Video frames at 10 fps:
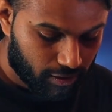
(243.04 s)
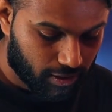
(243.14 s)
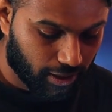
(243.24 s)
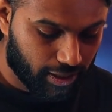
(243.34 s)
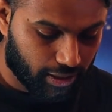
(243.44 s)

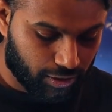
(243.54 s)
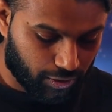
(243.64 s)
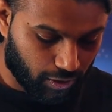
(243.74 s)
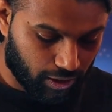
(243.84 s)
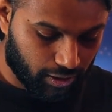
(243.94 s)
Stadia
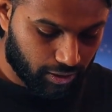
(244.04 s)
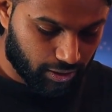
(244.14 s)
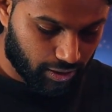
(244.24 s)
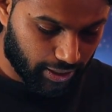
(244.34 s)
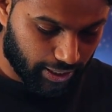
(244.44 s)
controller.
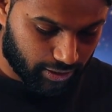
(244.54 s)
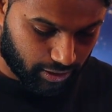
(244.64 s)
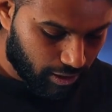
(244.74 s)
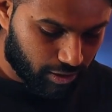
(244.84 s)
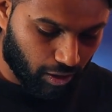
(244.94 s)
Next,
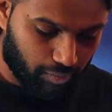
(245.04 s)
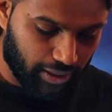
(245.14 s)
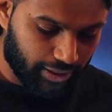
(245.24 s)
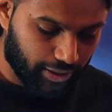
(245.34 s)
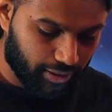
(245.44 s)
it's not
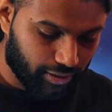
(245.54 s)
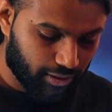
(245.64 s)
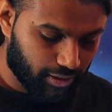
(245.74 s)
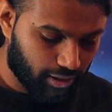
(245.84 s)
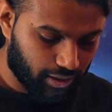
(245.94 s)
blinking
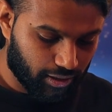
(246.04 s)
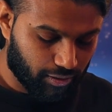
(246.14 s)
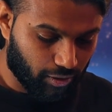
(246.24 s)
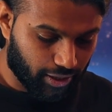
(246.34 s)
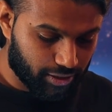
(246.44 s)

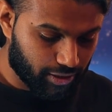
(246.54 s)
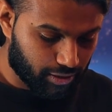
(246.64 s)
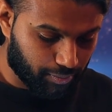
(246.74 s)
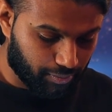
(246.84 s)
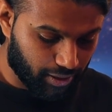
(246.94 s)
orange,
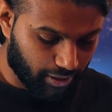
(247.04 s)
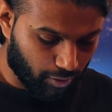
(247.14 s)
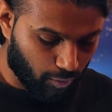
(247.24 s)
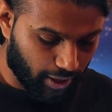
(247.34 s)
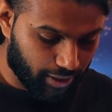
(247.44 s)
it's
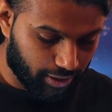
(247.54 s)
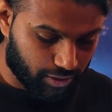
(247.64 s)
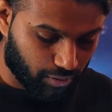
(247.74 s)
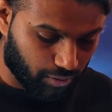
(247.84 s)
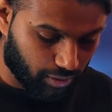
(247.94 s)
blinking white.
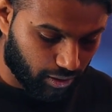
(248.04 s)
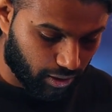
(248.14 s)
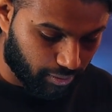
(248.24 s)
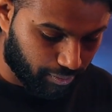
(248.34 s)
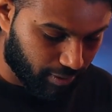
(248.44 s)
It's
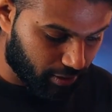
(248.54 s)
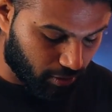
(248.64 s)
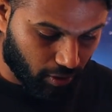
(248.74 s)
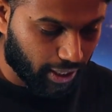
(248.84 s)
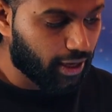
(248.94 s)
press
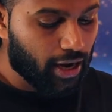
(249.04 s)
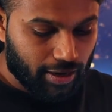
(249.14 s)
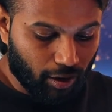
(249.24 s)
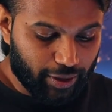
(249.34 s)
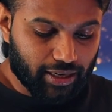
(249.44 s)
OK.
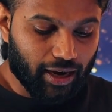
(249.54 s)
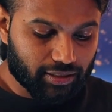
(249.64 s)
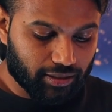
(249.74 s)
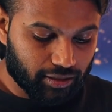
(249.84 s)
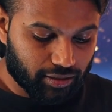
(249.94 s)
Now it
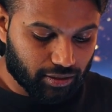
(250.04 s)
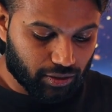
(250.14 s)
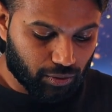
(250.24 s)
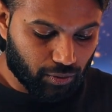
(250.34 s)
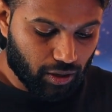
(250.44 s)
asks us
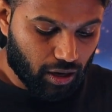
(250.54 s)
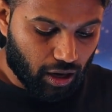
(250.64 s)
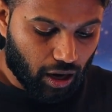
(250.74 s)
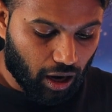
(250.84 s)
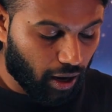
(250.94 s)
to
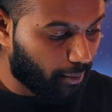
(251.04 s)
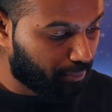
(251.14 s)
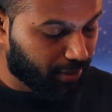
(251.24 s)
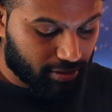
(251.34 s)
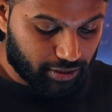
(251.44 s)

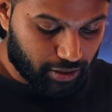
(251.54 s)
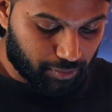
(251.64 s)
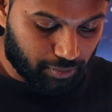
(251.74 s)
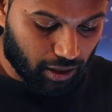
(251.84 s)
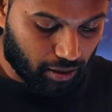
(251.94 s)
press these
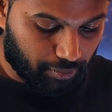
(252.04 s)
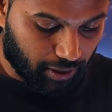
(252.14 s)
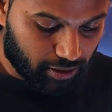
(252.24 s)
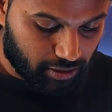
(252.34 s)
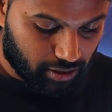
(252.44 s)

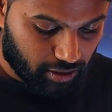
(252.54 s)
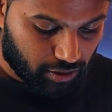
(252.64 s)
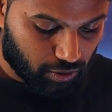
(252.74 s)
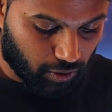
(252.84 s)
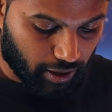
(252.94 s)
buttons.
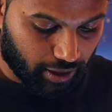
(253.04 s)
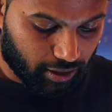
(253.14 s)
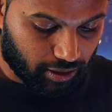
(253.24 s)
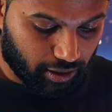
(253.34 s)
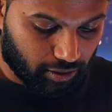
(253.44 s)
So I
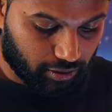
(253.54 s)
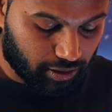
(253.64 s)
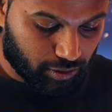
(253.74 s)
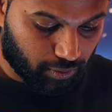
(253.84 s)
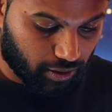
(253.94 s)
click on
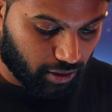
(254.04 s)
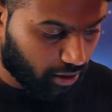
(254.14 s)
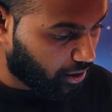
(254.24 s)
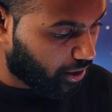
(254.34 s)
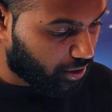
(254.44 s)
this one.
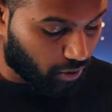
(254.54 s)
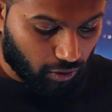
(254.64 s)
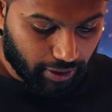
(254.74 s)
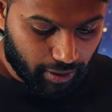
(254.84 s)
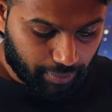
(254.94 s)
It's
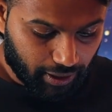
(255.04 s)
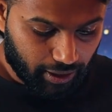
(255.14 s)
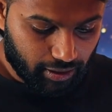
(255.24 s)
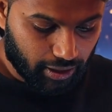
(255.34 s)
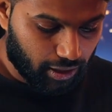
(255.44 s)
already
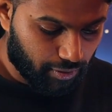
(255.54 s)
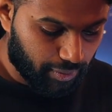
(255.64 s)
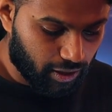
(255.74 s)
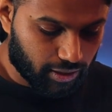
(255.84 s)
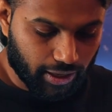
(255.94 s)
paired anyway
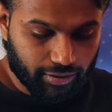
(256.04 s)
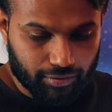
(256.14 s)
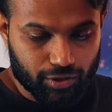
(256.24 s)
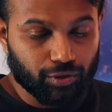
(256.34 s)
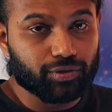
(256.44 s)
because I
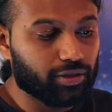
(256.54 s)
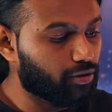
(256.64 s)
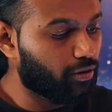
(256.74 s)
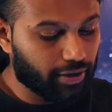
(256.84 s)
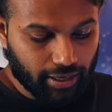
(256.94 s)
used this
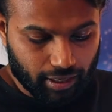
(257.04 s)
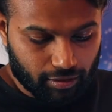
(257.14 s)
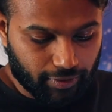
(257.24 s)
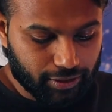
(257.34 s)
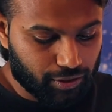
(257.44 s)
already.
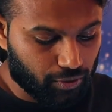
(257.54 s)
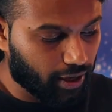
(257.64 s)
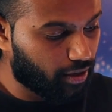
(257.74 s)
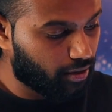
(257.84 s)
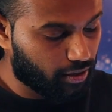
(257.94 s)
Otherwise, you
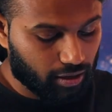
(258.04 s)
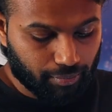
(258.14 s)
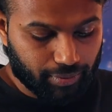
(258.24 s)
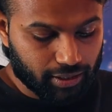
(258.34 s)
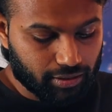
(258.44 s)
can
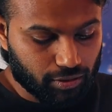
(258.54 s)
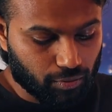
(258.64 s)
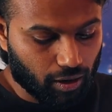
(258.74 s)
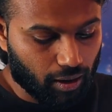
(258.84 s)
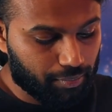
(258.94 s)
press this
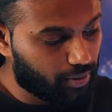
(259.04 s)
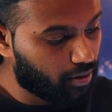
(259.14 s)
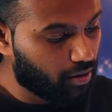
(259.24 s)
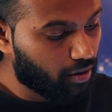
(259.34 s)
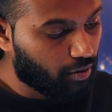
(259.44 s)
up,
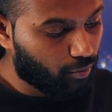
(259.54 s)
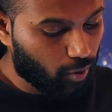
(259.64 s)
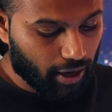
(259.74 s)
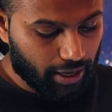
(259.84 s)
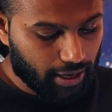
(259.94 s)

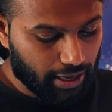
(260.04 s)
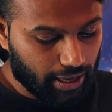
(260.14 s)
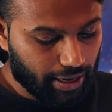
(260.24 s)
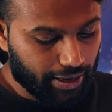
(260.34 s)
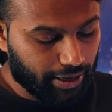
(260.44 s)
Y,
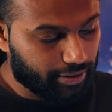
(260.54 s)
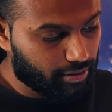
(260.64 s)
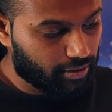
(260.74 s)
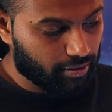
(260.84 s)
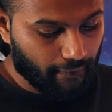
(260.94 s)
A,
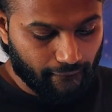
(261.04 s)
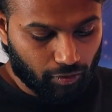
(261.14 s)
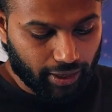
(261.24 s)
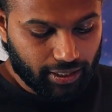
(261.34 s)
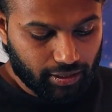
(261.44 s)
and
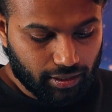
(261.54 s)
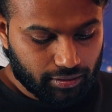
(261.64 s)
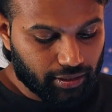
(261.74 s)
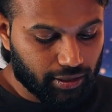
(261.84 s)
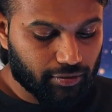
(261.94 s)
right.
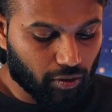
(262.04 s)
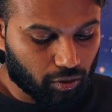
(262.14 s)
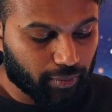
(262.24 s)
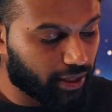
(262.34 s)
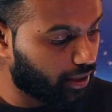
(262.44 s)
Then it will
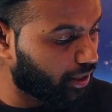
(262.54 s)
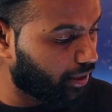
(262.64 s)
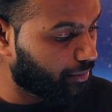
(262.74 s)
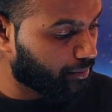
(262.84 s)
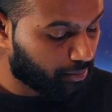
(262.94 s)

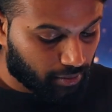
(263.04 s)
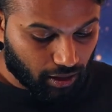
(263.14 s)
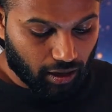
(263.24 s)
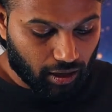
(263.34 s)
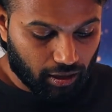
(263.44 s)
automatically
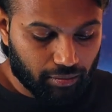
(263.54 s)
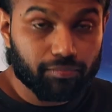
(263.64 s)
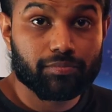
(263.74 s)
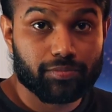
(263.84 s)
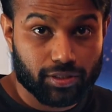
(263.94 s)

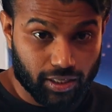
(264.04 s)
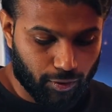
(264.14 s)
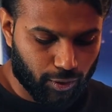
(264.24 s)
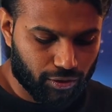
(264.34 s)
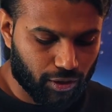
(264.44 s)

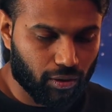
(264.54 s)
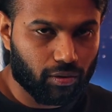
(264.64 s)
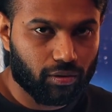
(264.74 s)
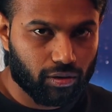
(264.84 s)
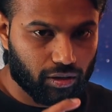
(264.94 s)
sync with
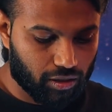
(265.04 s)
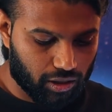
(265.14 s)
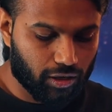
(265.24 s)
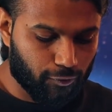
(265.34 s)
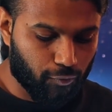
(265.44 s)
your
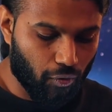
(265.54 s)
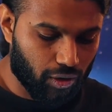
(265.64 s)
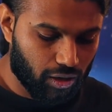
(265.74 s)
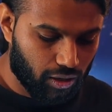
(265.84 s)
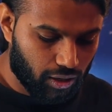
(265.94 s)

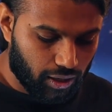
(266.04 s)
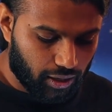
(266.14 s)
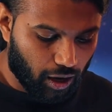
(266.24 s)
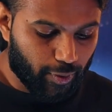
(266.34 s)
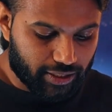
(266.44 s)
phone.
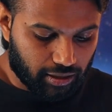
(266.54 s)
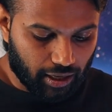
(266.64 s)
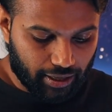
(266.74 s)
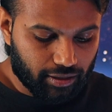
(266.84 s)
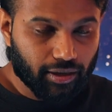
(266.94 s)
Now it's
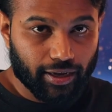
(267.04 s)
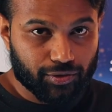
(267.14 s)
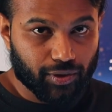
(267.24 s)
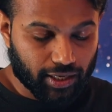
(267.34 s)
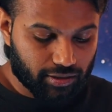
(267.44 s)
linked,
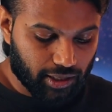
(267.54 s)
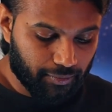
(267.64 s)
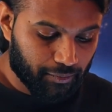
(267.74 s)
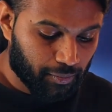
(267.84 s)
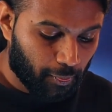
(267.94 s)
as you can
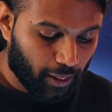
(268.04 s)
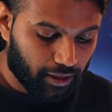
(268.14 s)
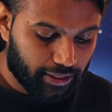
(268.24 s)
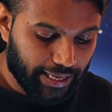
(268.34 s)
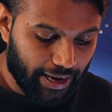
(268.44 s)
see.
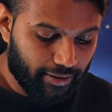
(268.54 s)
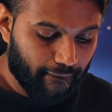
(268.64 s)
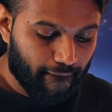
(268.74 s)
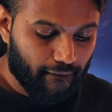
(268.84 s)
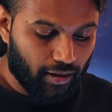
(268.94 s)
Then
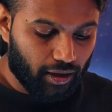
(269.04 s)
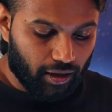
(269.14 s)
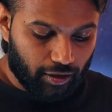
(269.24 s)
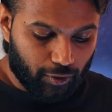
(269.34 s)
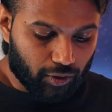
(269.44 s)

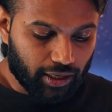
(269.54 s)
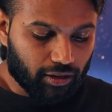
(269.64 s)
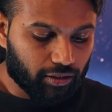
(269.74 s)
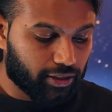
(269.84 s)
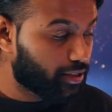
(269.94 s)
if you click on